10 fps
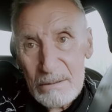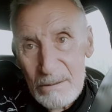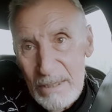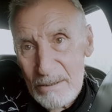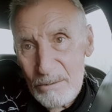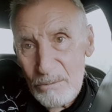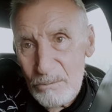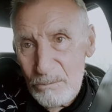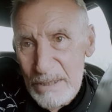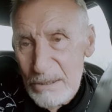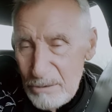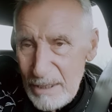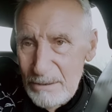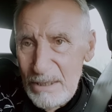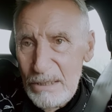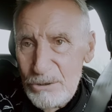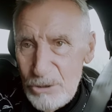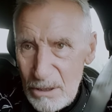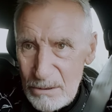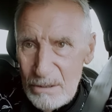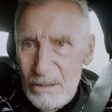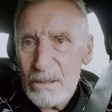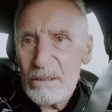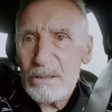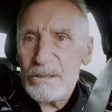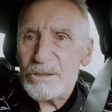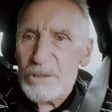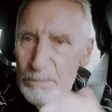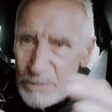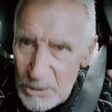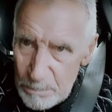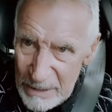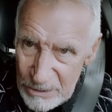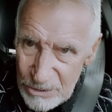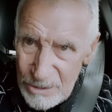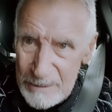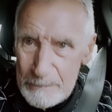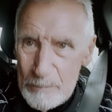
right? We grant each other some space.